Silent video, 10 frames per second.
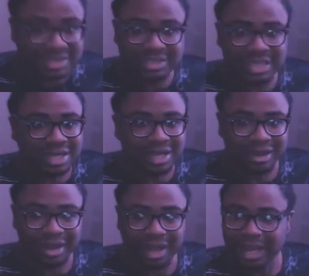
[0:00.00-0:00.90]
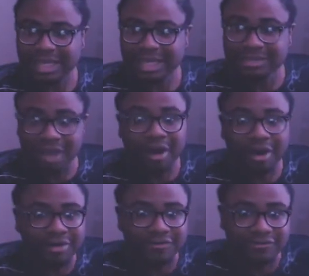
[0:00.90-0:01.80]
just sitting there, like he's
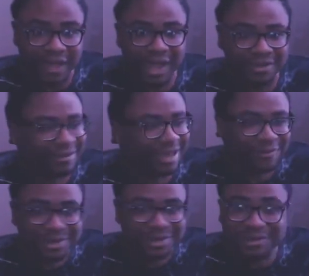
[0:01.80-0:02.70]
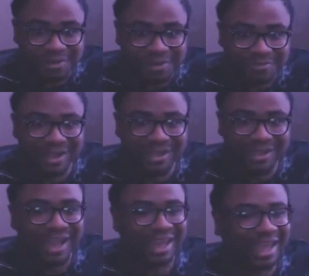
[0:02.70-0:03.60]
on fire. Like what are you doing, bro?
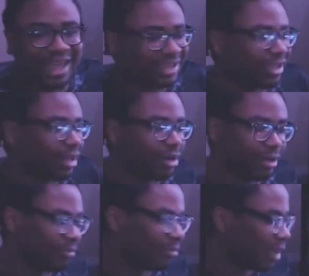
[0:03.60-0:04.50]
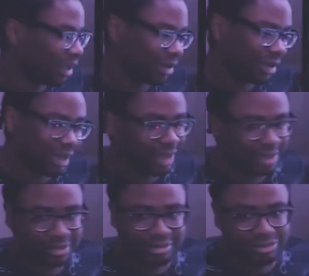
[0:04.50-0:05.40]
Like, oh man, like
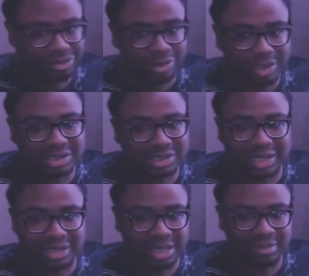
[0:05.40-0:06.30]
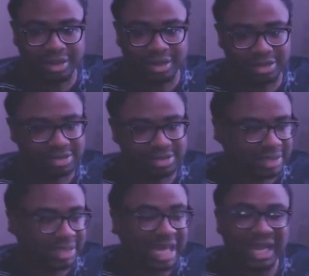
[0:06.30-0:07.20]
you it just doesn't get better than
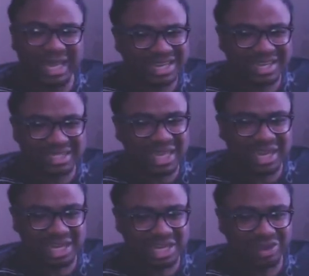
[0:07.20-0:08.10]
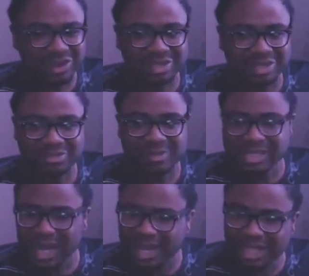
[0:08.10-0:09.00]
Smash. Like it doesn't get any darker than Smash.
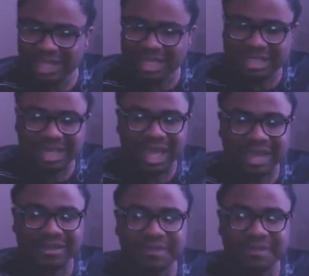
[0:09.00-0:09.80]
I think Nintendo, like,